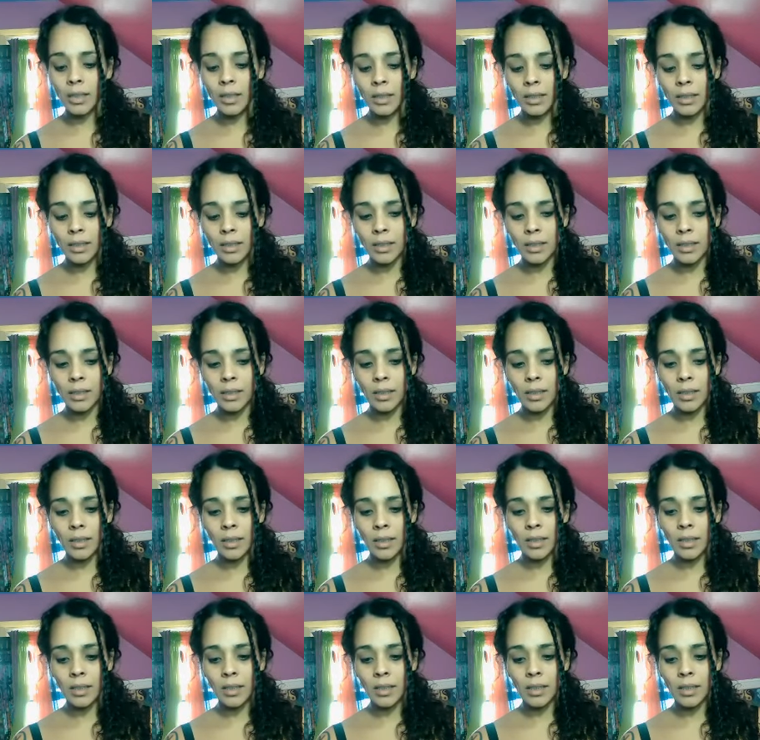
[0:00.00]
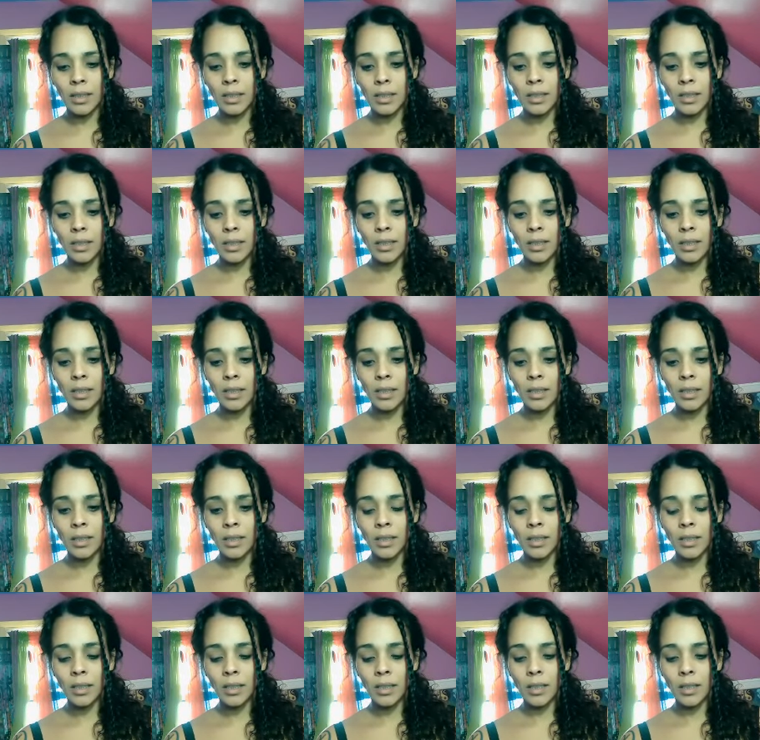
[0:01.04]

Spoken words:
Nothing is said.